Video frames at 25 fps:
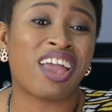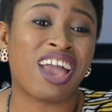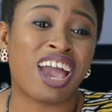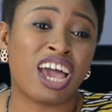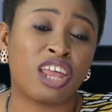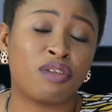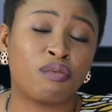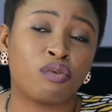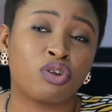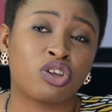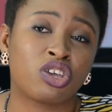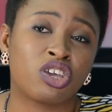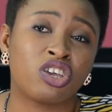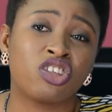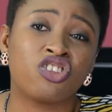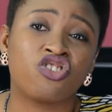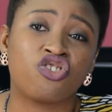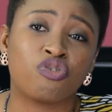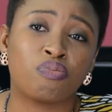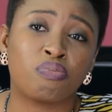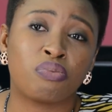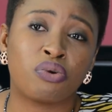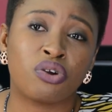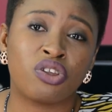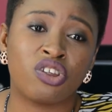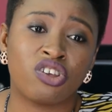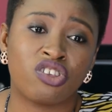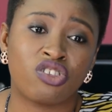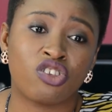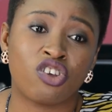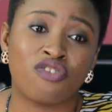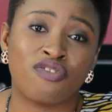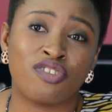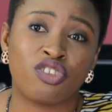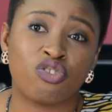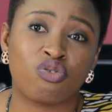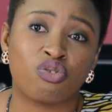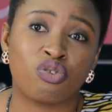hardworking. She poured
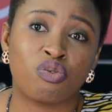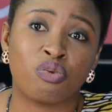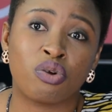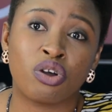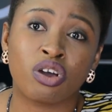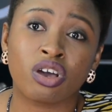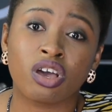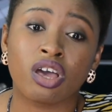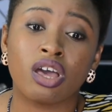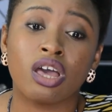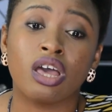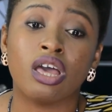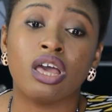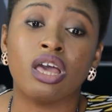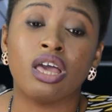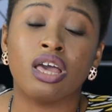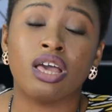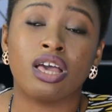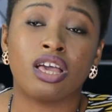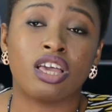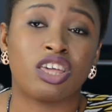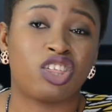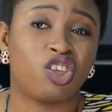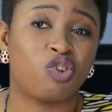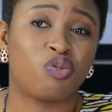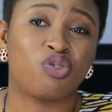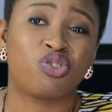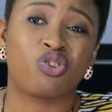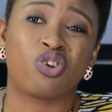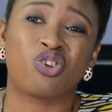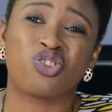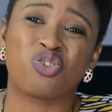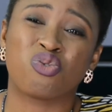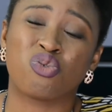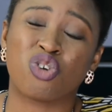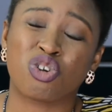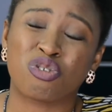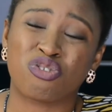herself into her work. She always got
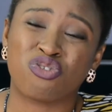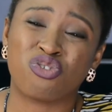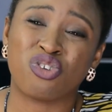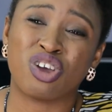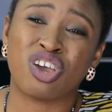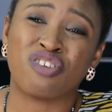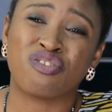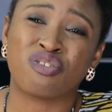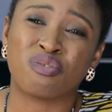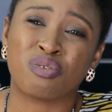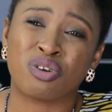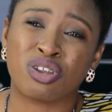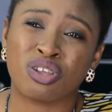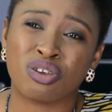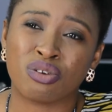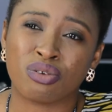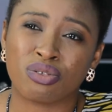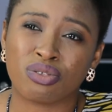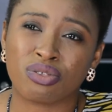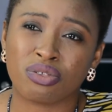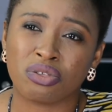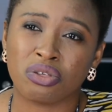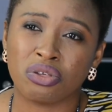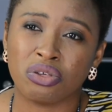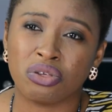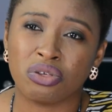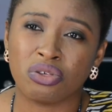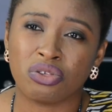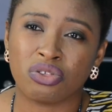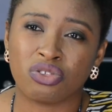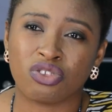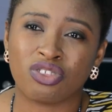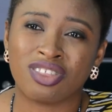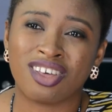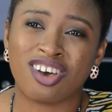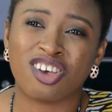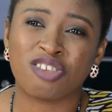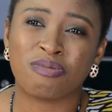to work for everyone else.
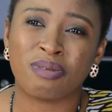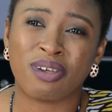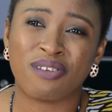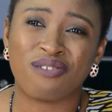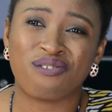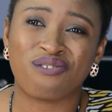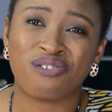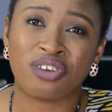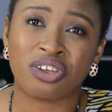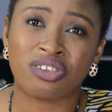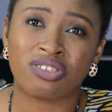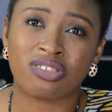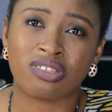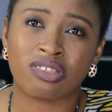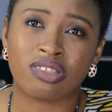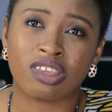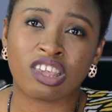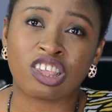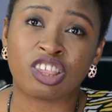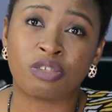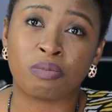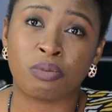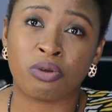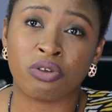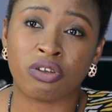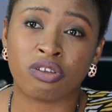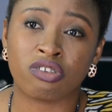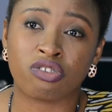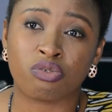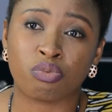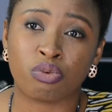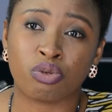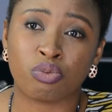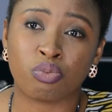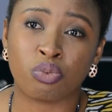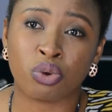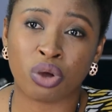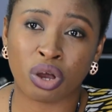So that was my first experience
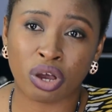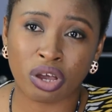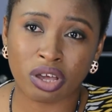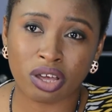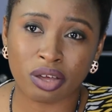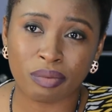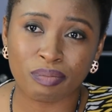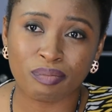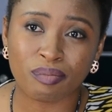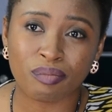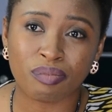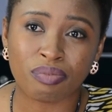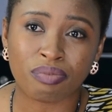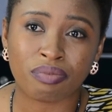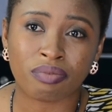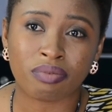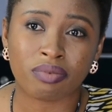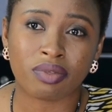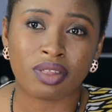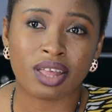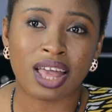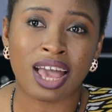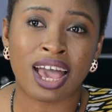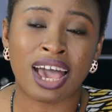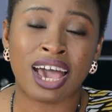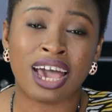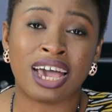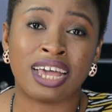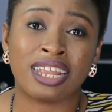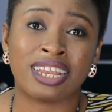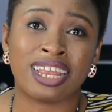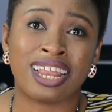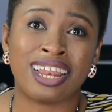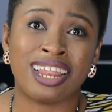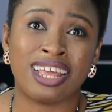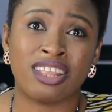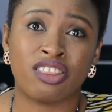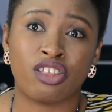with work. And
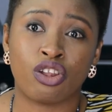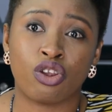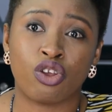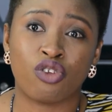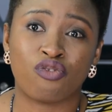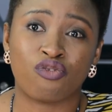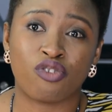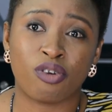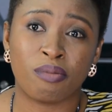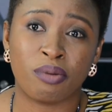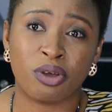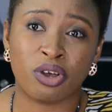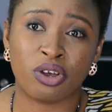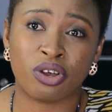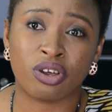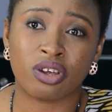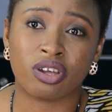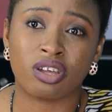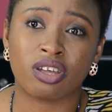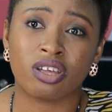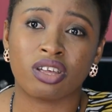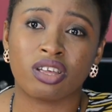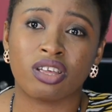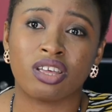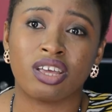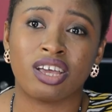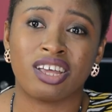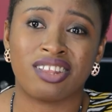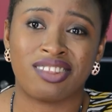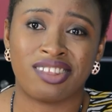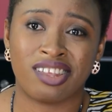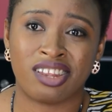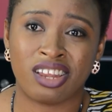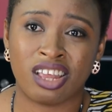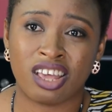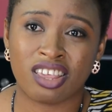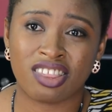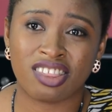I learned a lot from her. Her
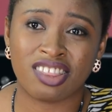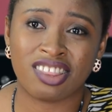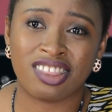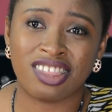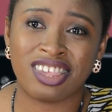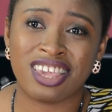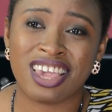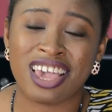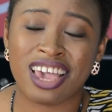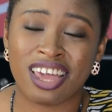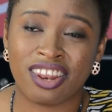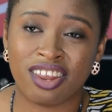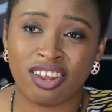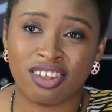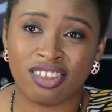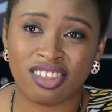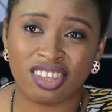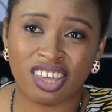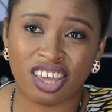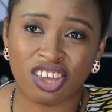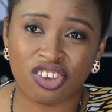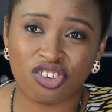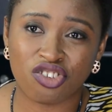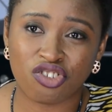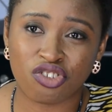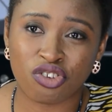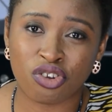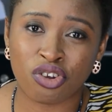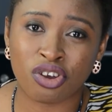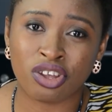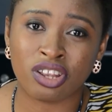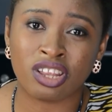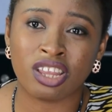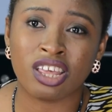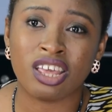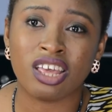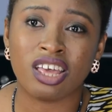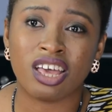tenacity, her
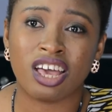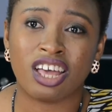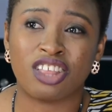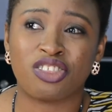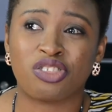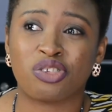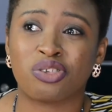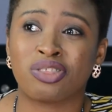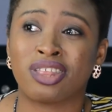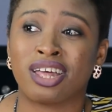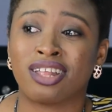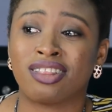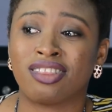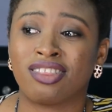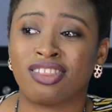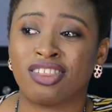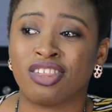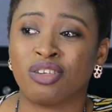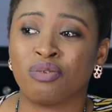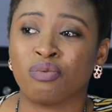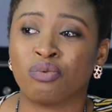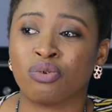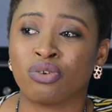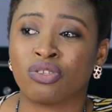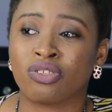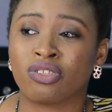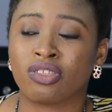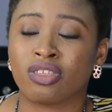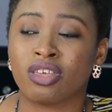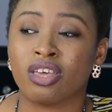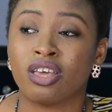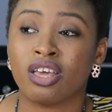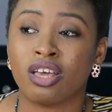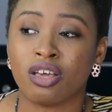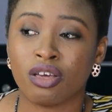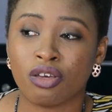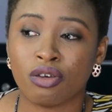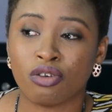dedication. And so that she was,
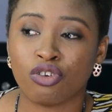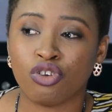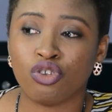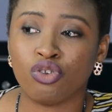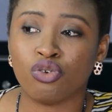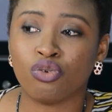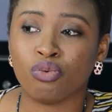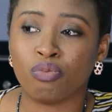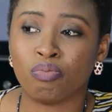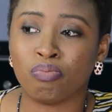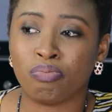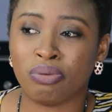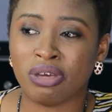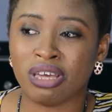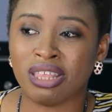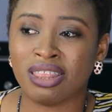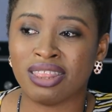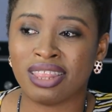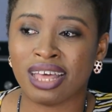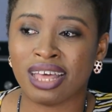you know, being